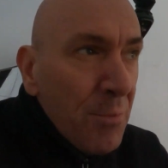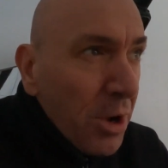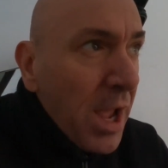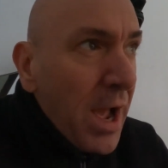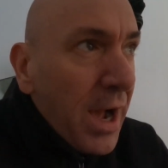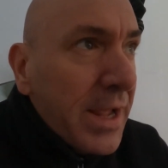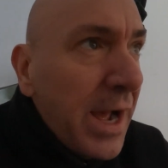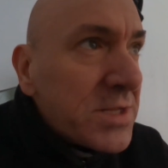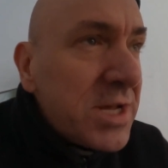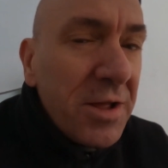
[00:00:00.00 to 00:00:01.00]
But yeah, I
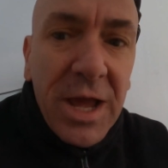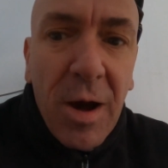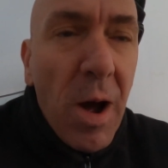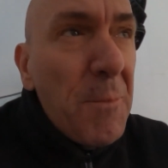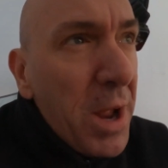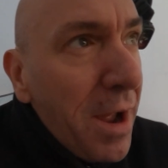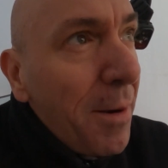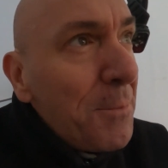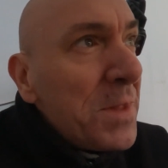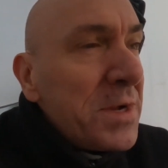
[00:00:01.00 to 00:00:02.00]
can't tell you how happy I
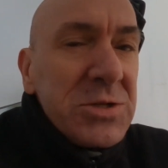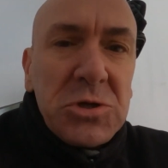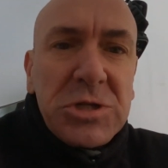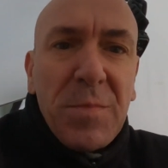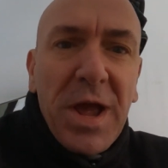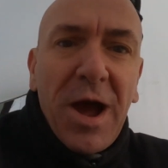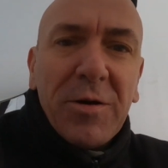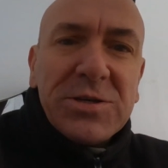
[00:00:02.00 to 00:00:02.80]
am just to be out.